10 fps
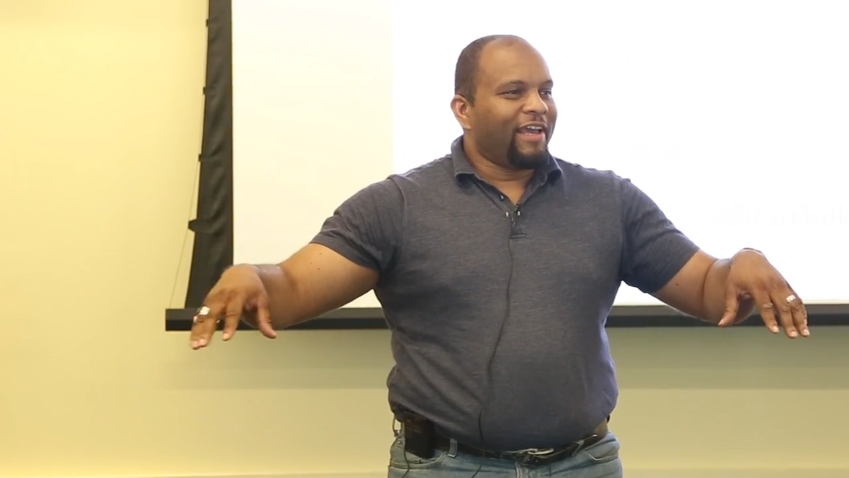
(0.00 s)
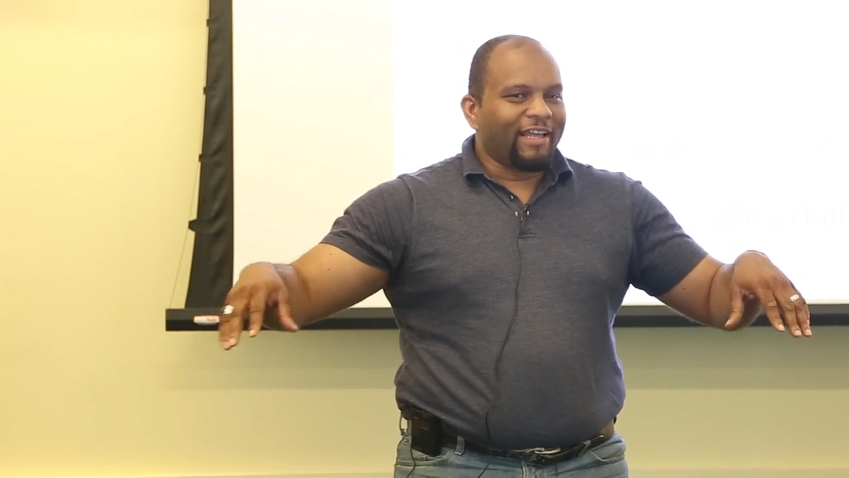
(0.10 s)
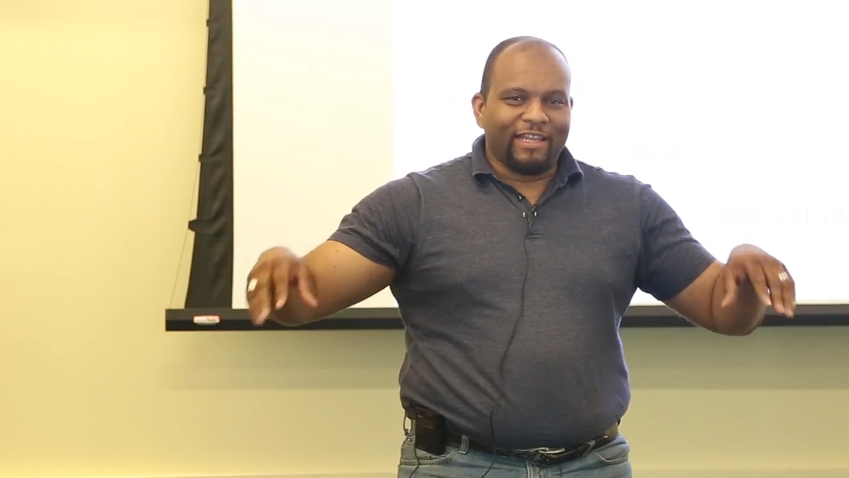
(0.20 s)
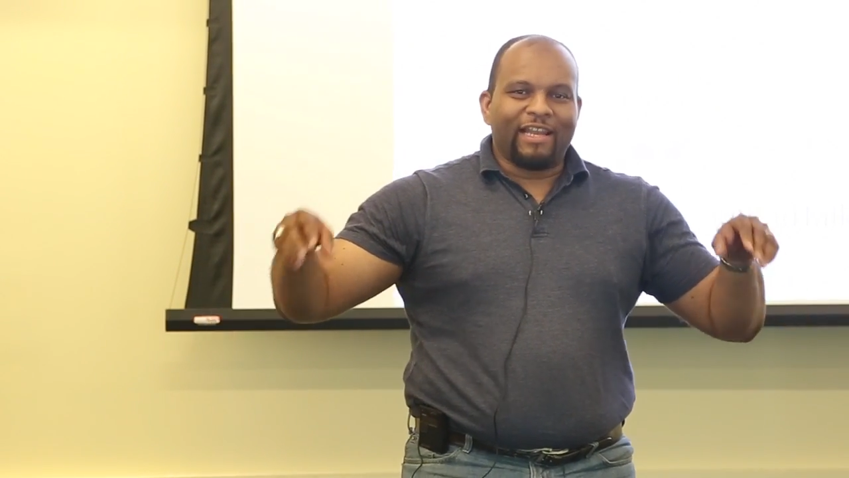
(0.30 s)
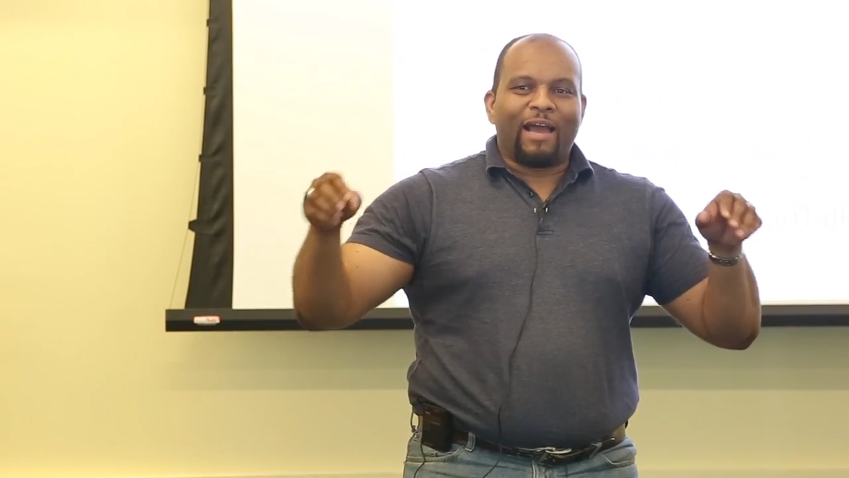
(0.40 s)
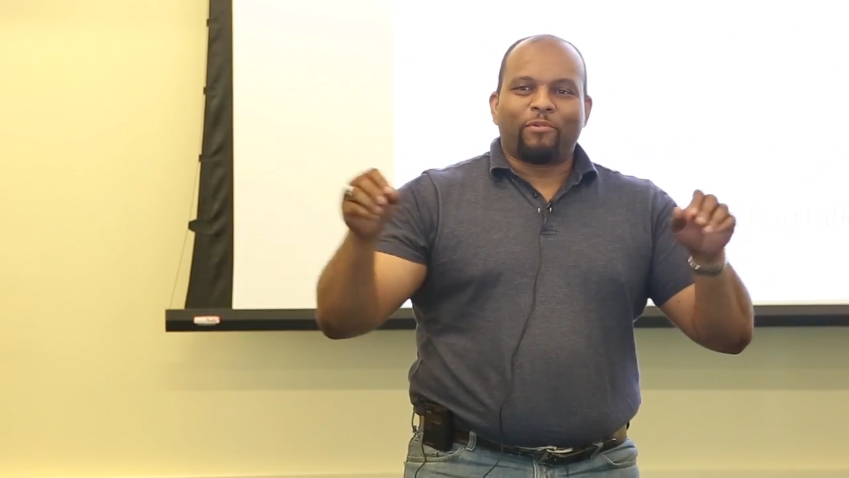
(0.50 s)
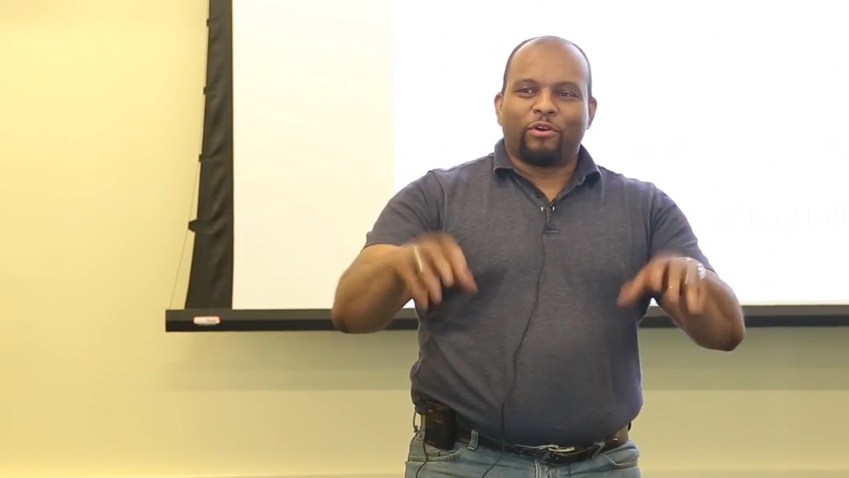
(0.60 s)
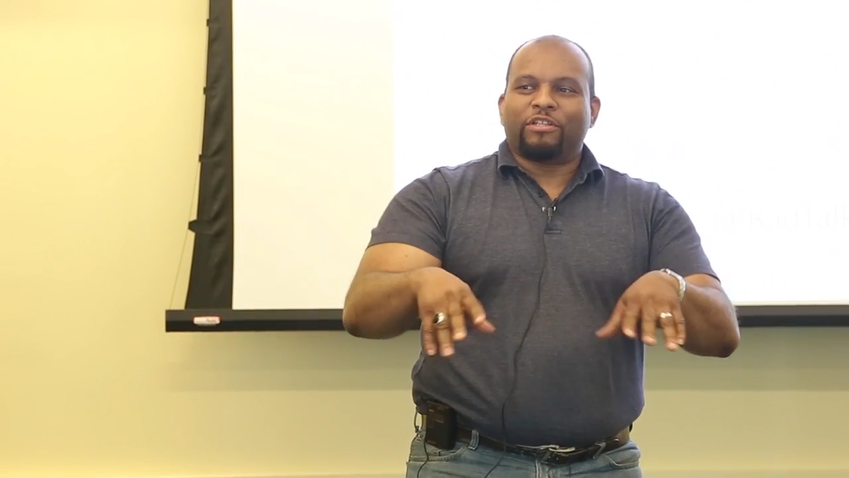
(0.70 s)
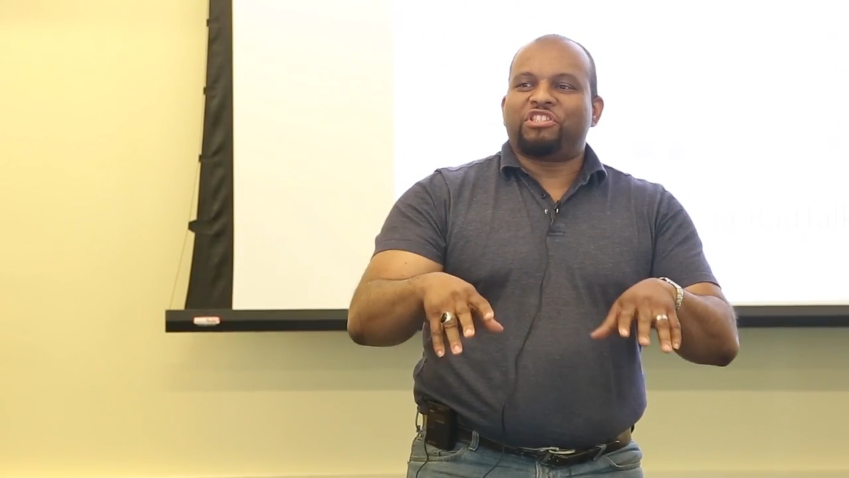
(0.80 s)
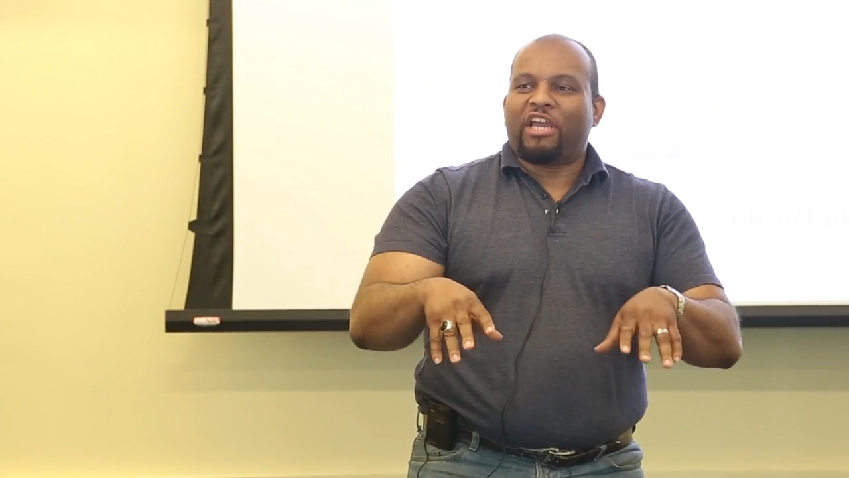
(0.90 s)
And then I'm
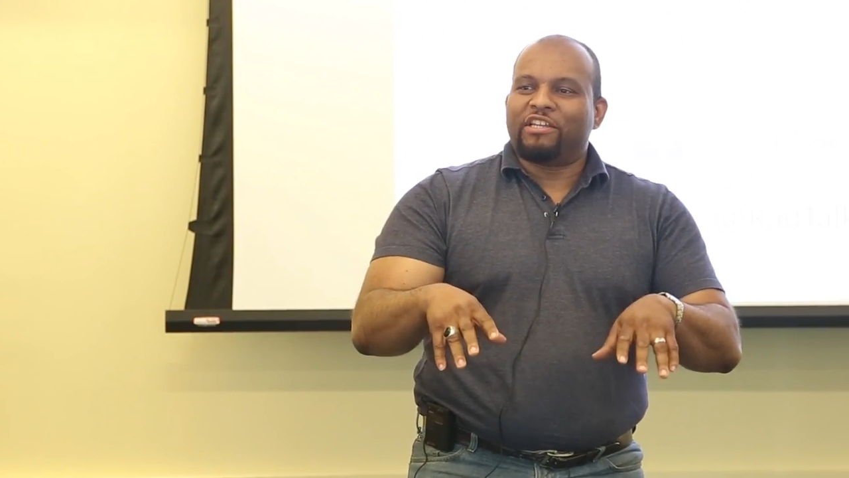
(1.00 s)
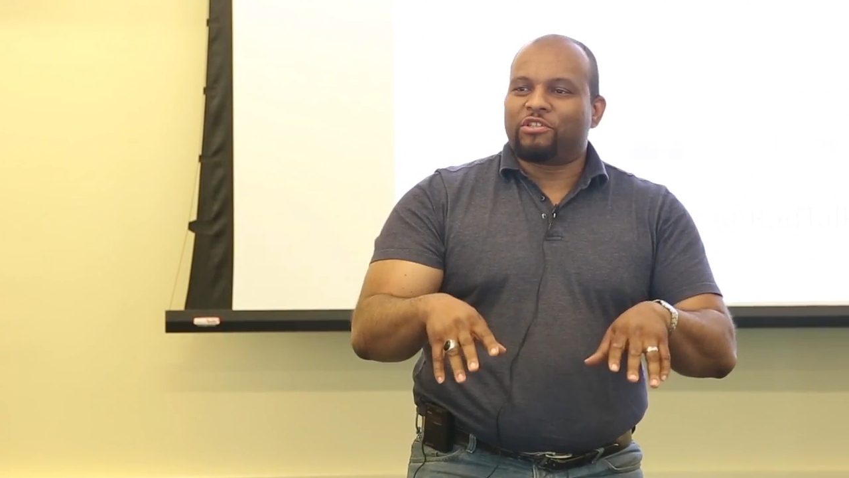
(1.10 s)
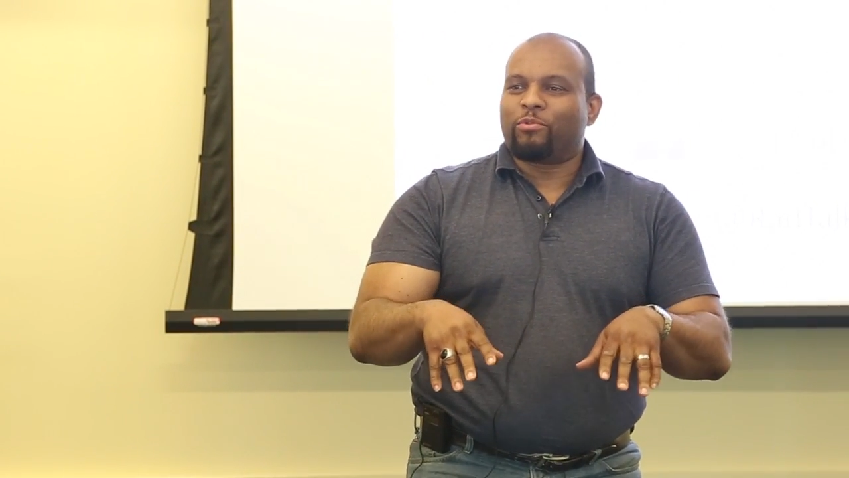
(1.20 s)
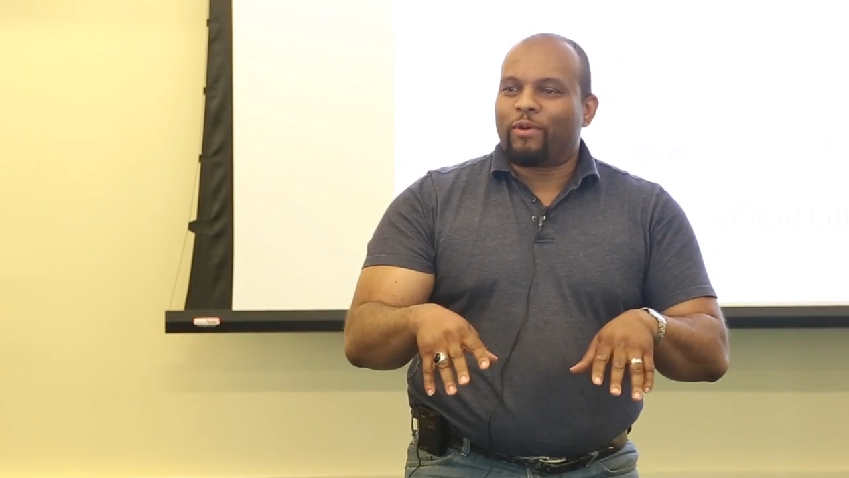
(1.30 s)
going to change them